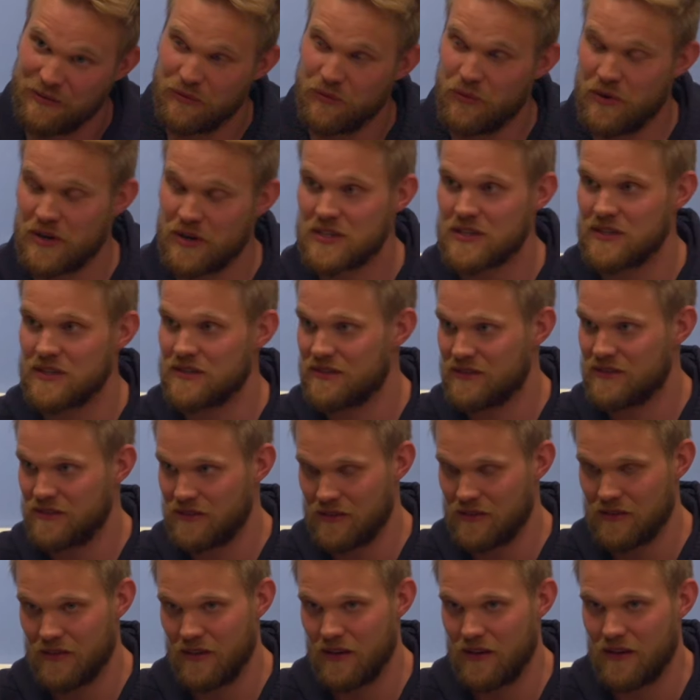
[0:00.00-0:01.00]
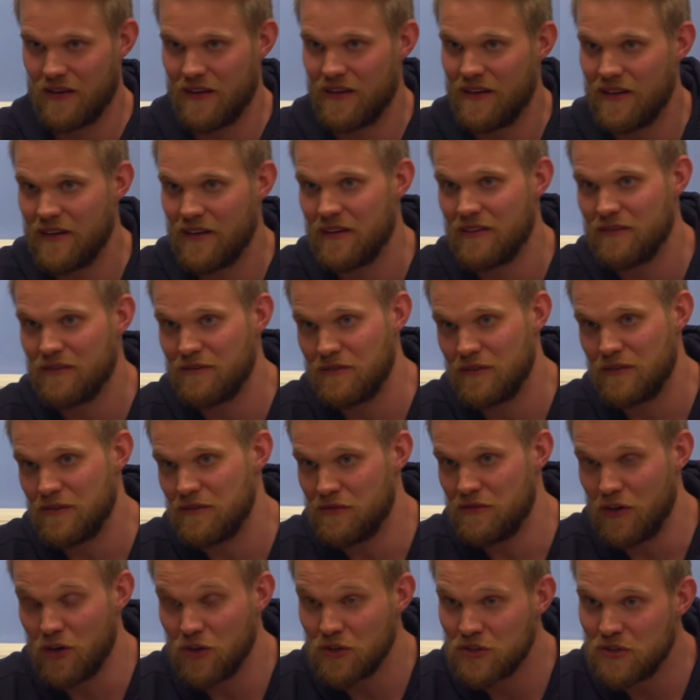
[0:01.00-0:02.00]
which is
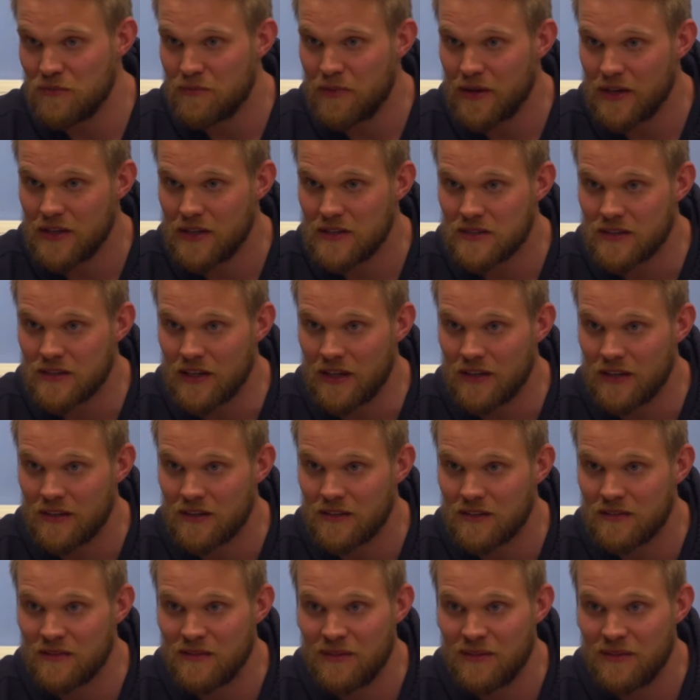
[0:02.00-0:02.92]
volume-based tenure,